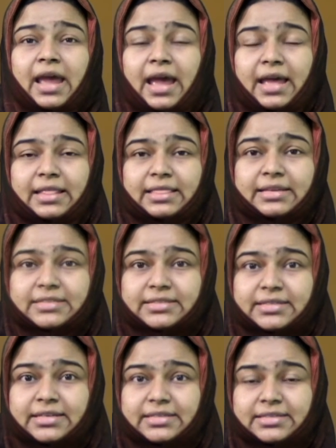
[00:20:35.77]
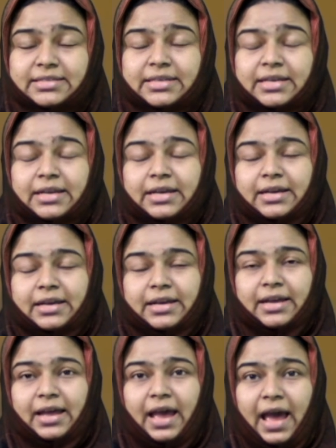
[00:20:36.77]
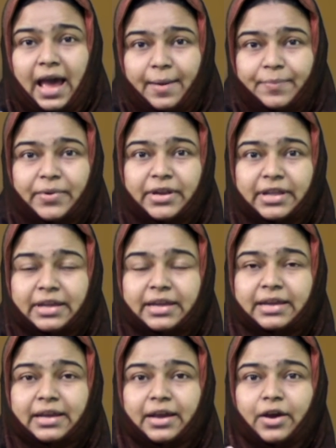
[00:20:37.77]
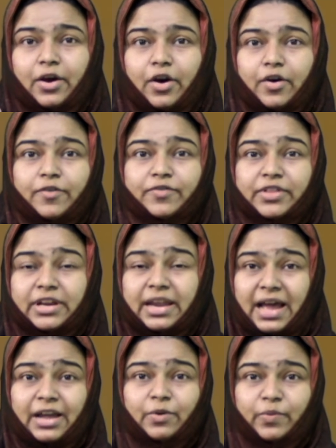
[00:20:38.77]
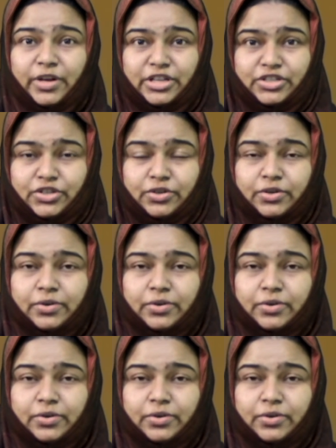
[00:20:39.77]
and this is happening of the language.